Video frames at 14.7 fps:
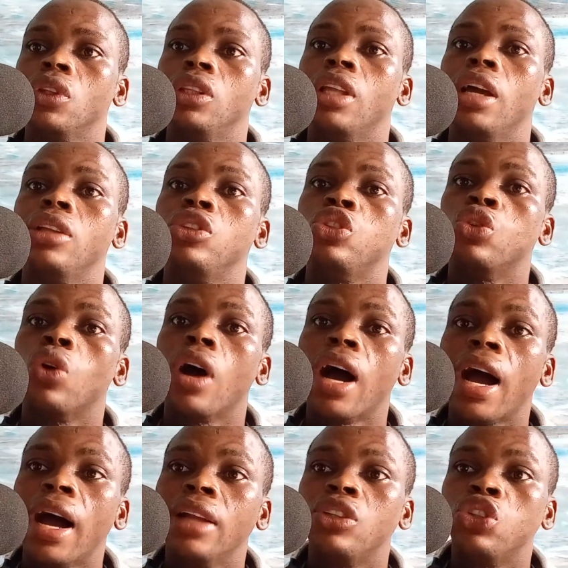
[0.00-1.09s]
Then you
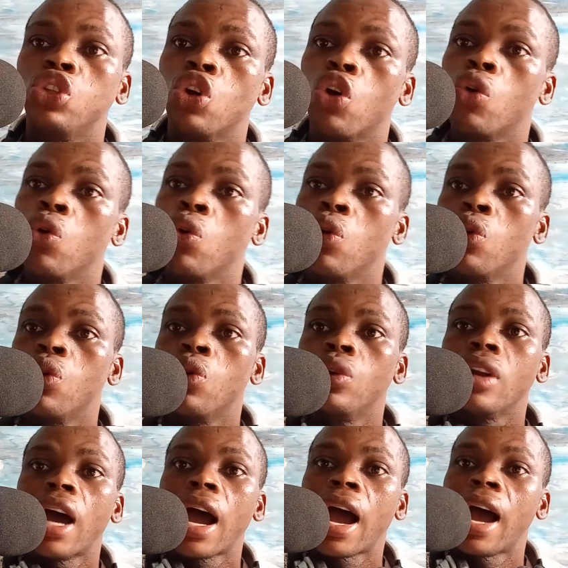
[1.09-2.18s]
add your
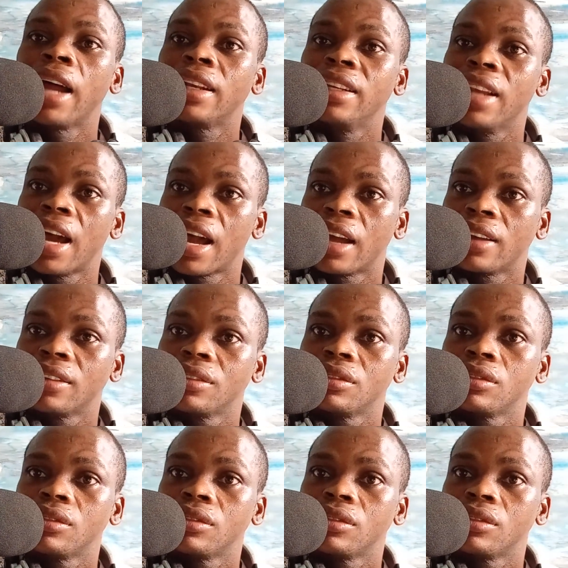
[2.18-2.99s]
own hardener,